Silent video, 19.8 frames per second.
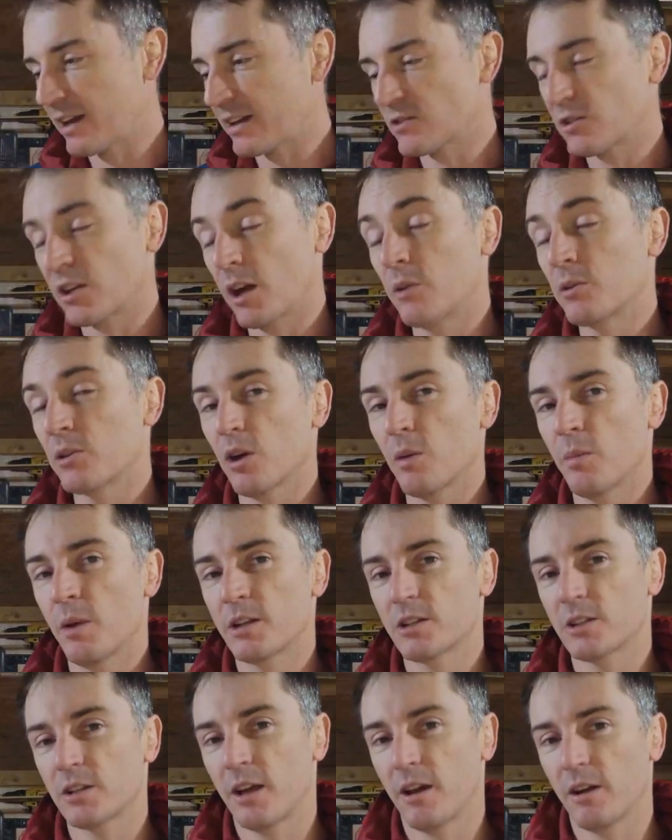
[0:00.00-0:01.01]
that sound
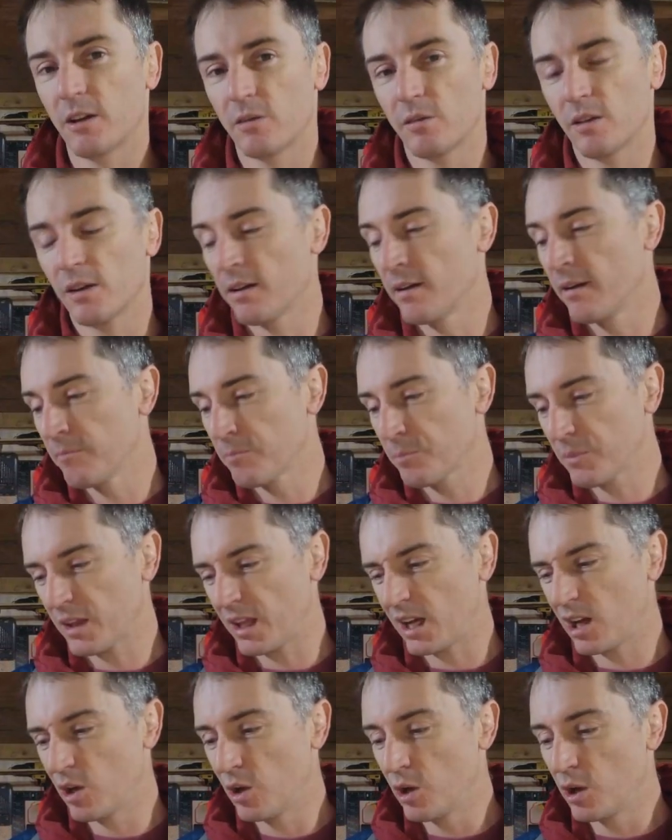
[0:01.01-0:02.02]
dimension out of it,
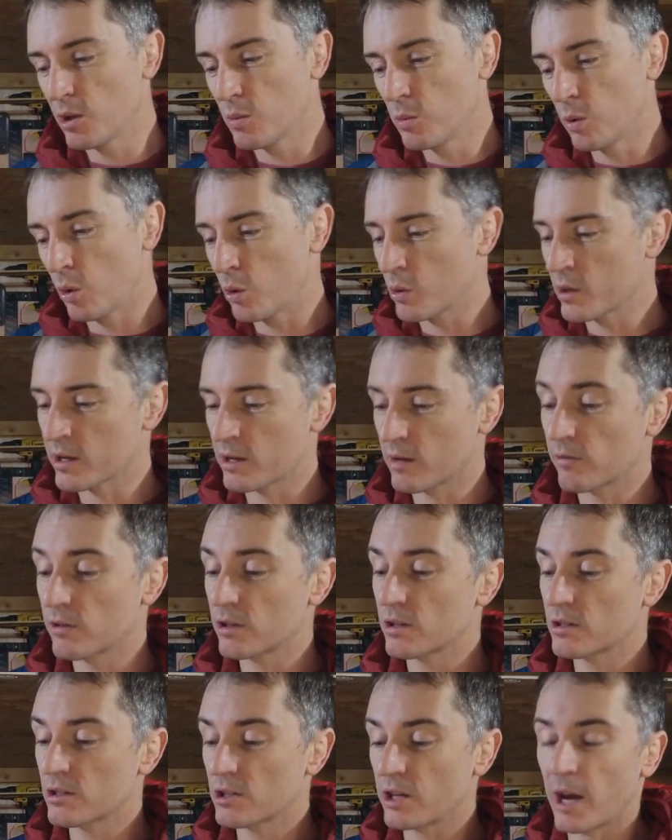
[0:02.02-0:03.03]
that early warning of
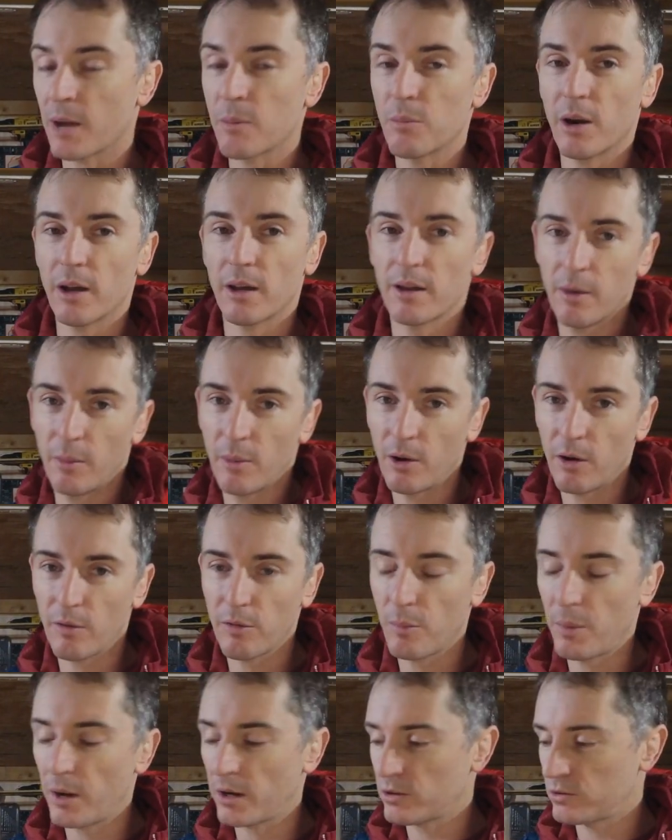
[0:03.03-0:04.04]
the chain brake coming
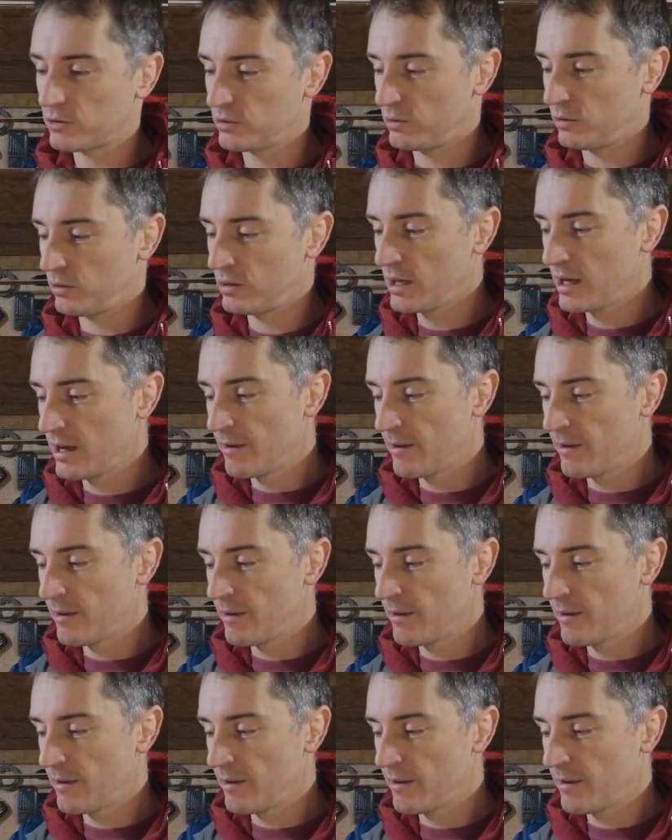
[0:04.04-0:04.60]
off a petrol saw.